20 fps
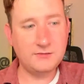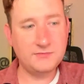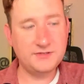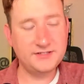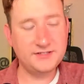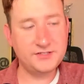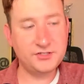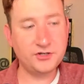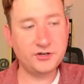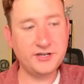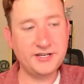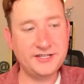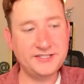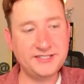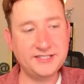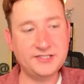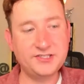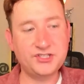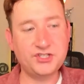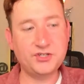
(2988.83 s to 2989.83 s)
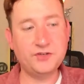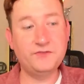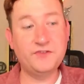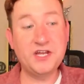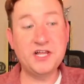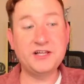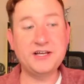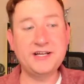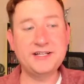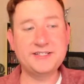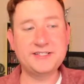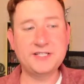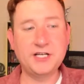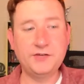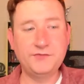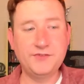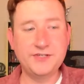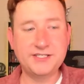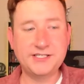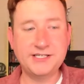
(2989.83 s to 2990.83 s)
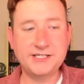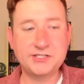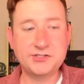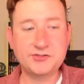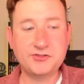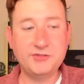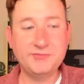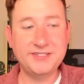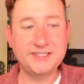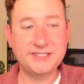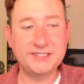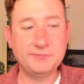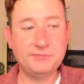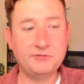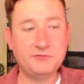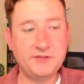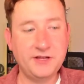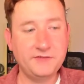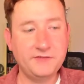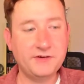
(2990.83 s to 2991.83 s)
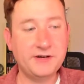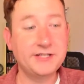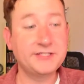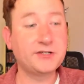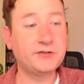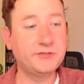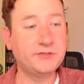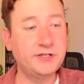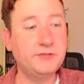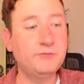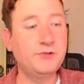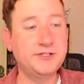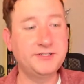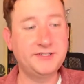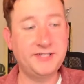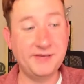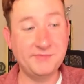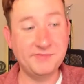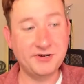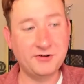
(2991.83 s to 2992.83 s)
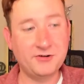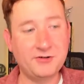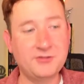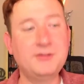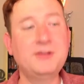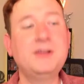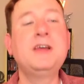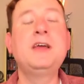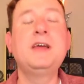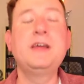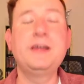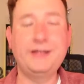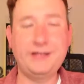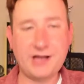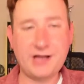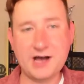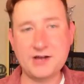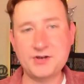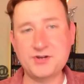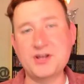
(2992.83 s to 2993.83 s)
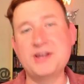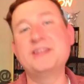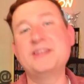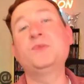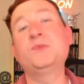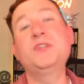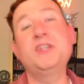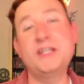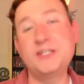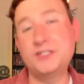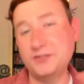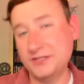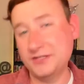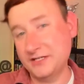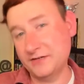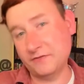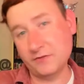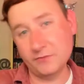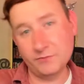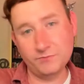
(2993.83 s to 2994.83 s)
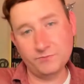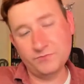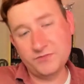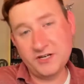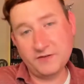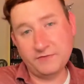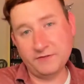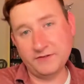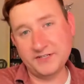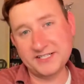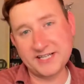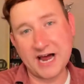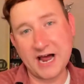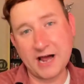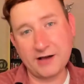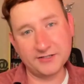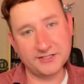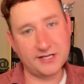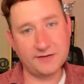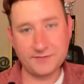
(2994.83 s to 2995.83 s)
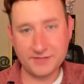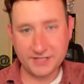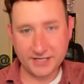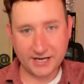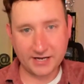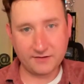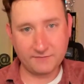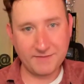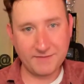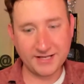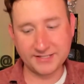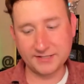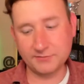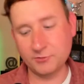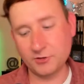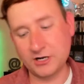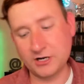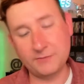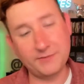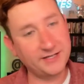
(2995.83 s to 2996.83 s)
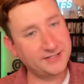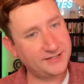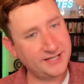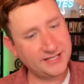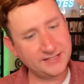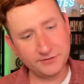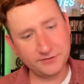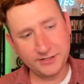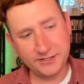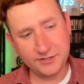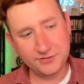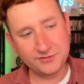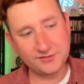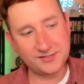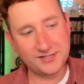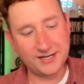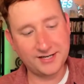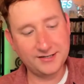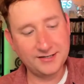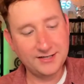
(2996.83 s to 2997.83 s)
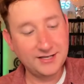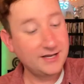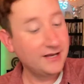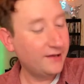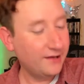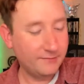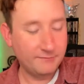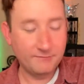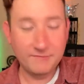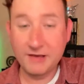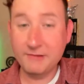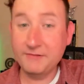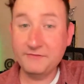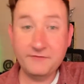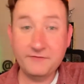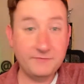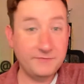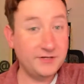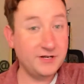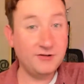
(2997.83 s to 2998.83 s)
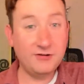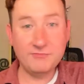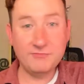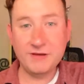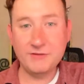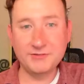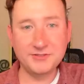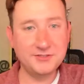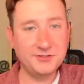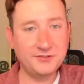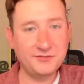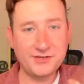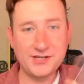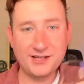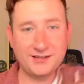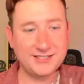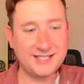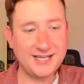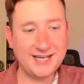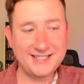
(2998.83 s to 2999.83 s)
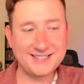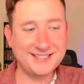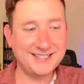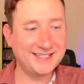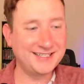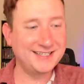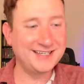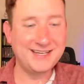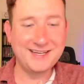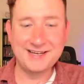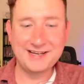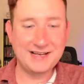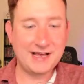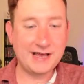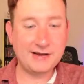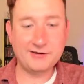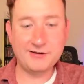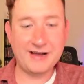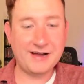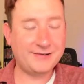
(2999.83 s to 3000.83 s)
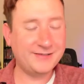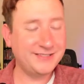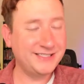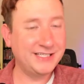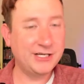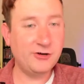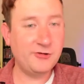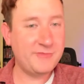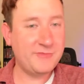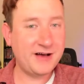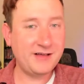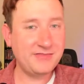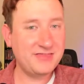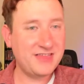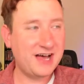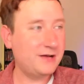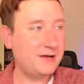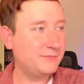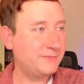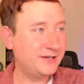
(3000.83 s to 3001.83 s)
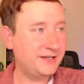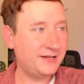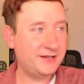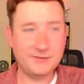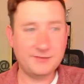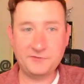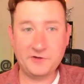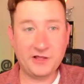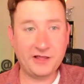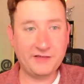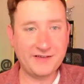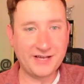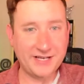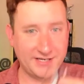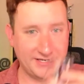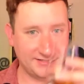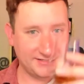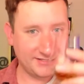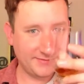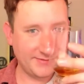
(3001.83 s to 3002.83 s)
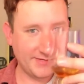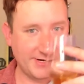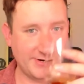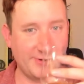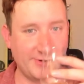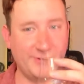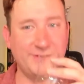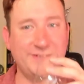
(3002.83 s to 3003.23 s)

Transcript: Sugar Katie says vanilla itself is an extremely simple flavor. It's only one chemical. Gotcha. And it's when you get to the different styles of it that kind of makes it more complex. That's really interesting. Maybe we'll do a vanilla tasting. I don't know how I can go about that, but if y'all have ideas, let me know.